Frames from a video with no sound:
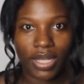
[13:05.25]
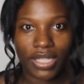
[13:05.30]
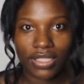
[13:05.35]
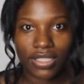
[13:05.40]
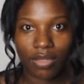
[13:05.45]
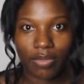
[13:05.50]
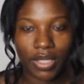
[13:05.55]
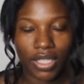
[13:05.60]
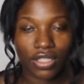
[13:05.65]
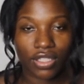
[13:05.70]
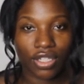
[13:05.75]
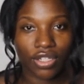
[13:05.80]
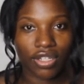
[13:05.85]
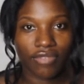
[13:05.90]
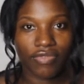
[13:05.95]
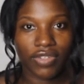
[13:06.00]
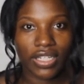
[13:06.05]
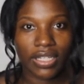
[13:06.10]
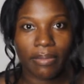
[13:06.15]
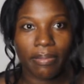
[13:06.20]
My stomach is
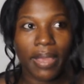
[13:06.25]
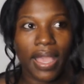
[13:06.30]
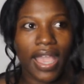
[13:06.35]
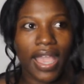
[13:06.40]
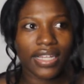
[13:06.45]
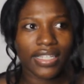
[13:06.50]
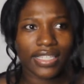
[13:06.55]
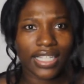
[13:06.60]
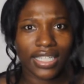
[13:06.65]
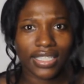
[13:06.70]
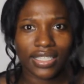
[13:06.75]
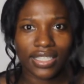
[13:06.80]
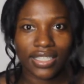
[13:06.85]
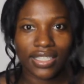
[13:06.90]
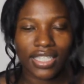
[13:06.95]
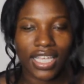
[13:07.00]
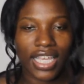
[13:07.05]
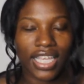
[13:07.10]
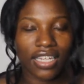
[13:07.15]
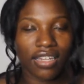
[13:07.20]
hurting really bad. It's like
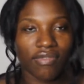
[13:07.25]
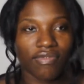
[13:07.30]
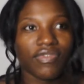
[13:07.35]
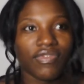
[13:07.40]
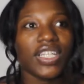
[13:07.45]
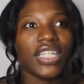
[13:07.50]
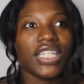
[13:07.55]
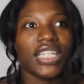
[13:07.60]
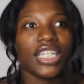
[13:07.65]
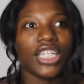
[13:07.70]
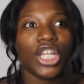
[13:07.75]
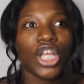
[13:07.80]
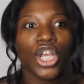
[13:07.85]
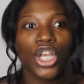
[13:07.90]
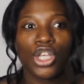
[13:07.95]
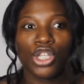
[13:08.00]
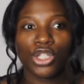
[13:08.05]
this tightening feeling.